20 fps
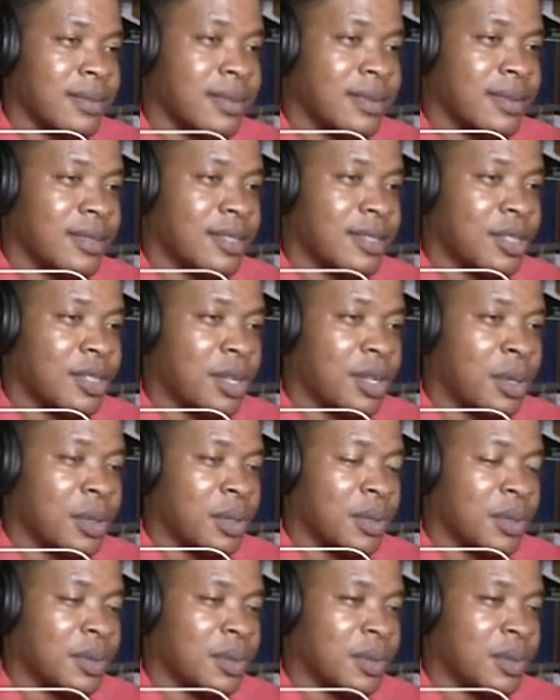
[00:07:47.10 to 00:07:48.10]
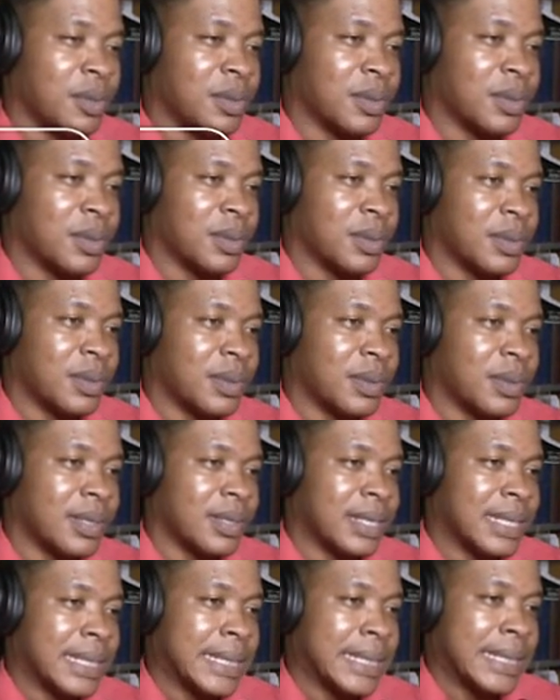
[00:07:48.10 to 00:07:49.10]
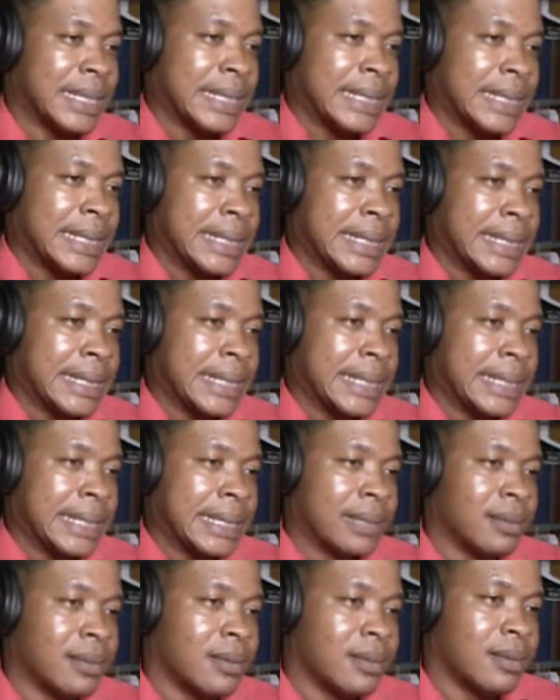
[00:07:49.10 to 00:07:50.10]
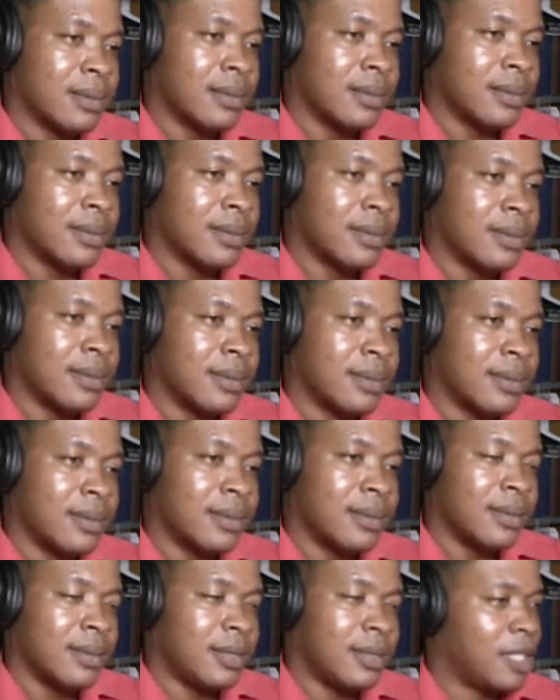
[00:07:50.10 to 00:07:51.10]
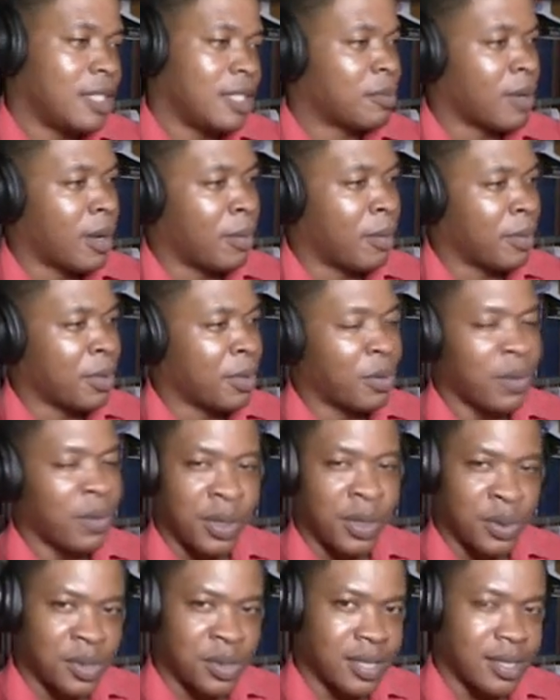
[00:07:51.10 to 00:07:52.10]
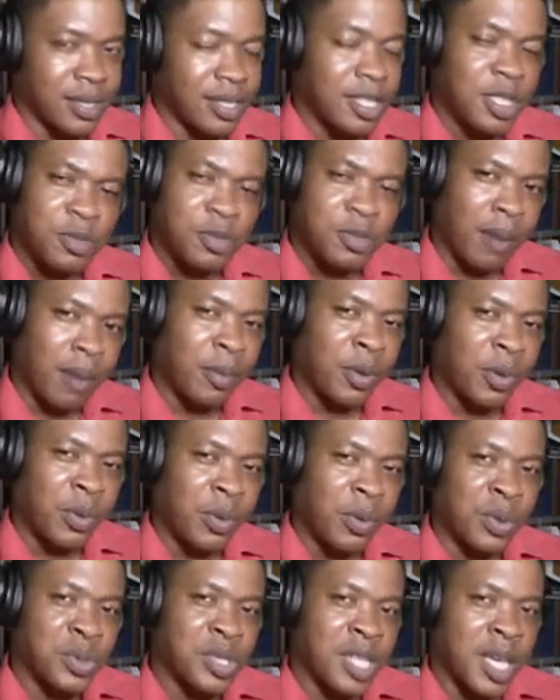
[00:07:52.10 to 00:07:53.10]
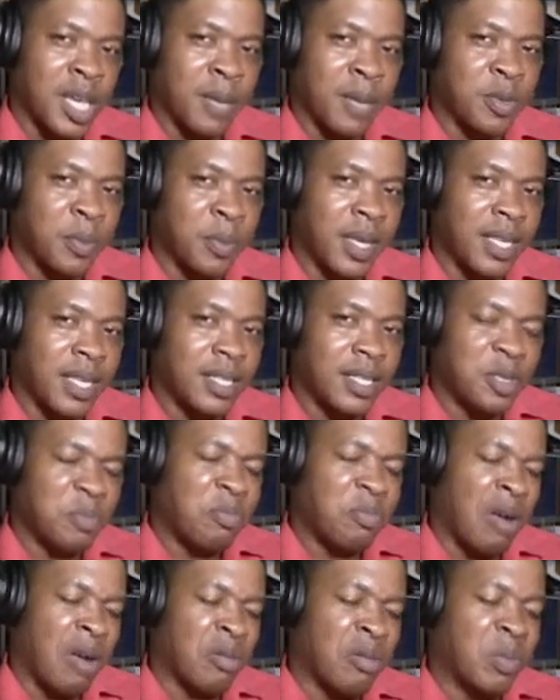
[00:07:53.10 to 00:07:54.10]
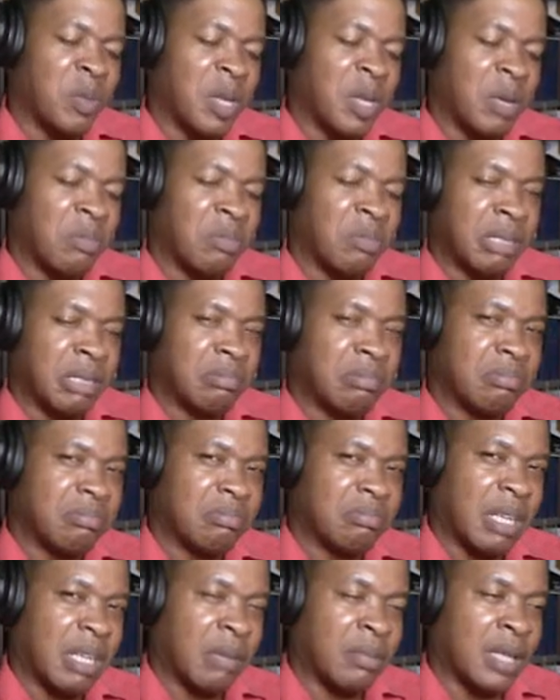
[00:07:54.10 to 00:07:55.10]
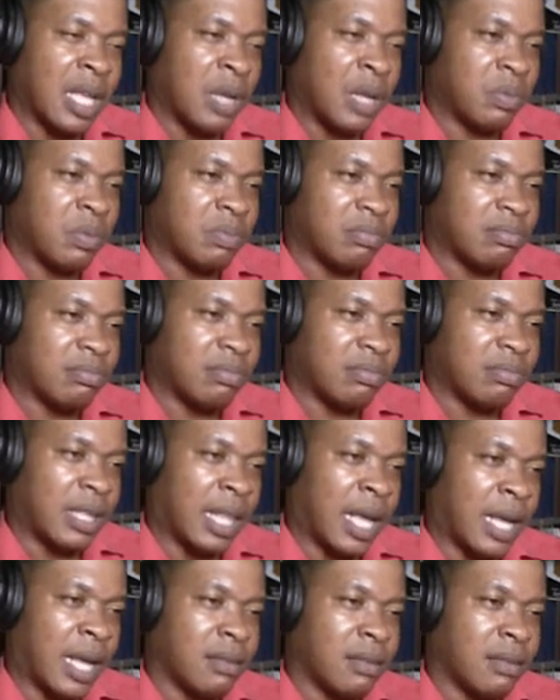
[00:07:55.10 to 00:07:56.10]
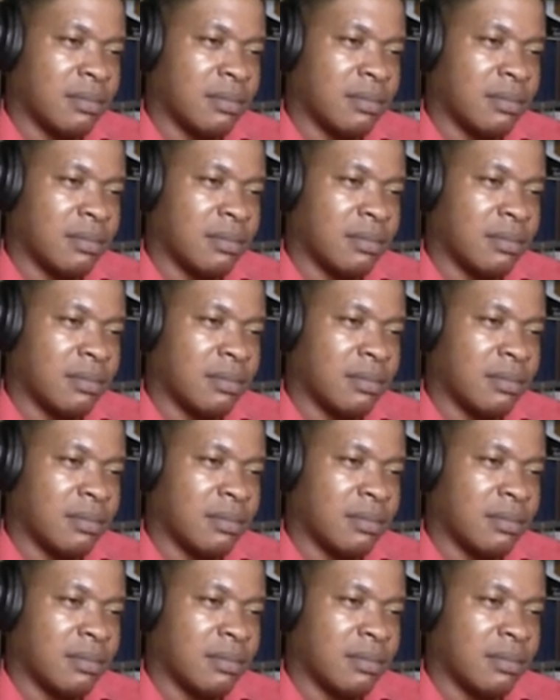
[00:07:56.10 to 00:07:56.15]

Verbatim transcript: So she's probably the one who she's probably the one who skipped me. She probably, but I'm glad that